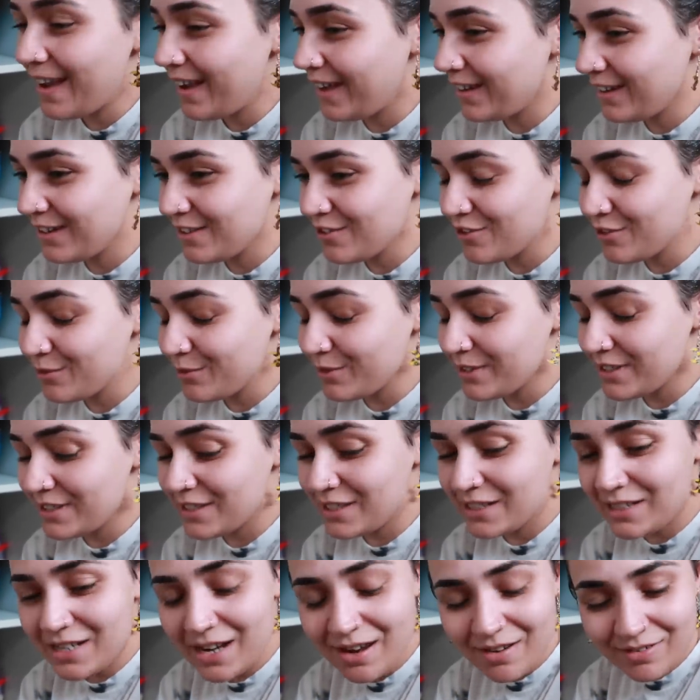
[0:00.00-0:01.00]
And I just want to
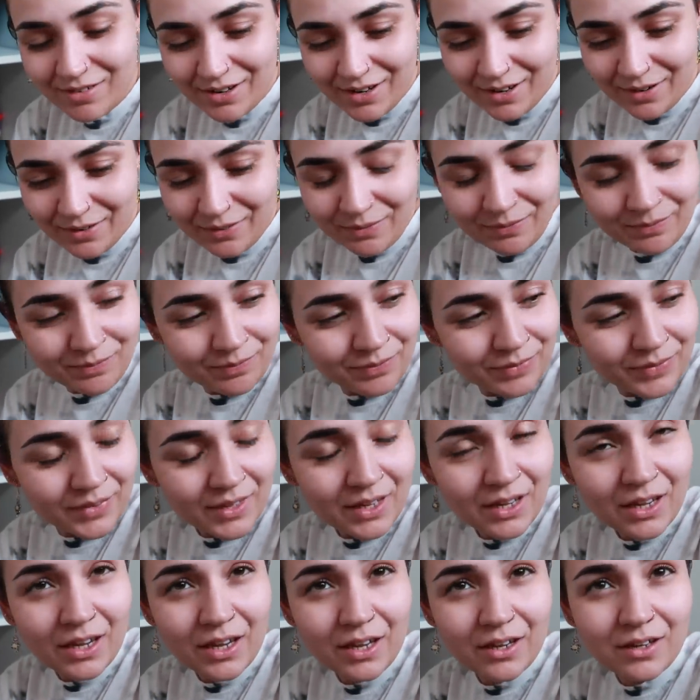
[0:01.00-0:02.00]
sit down now,
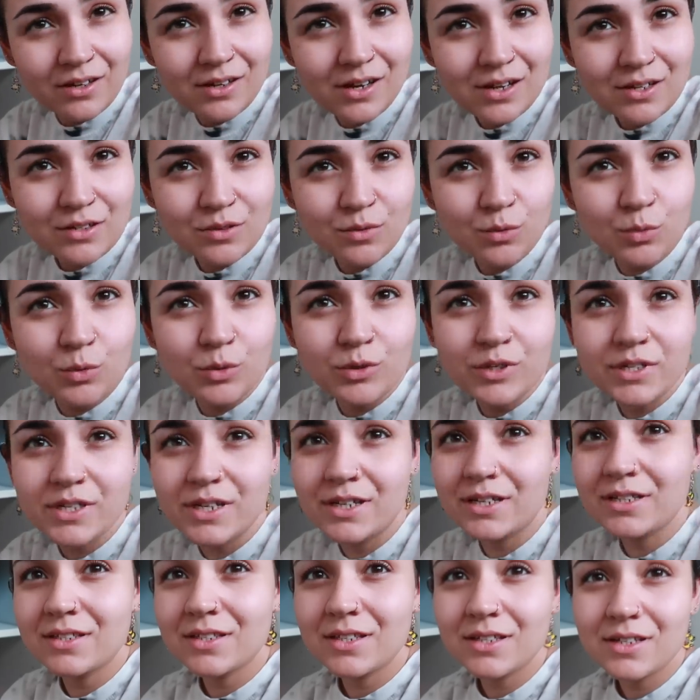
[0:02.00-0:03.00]
get a glass of water
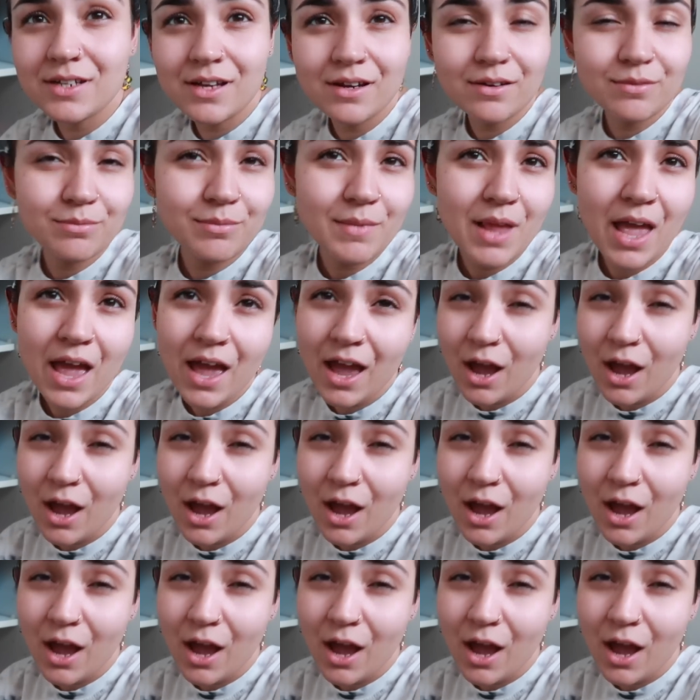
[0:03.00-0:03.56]
and sit down.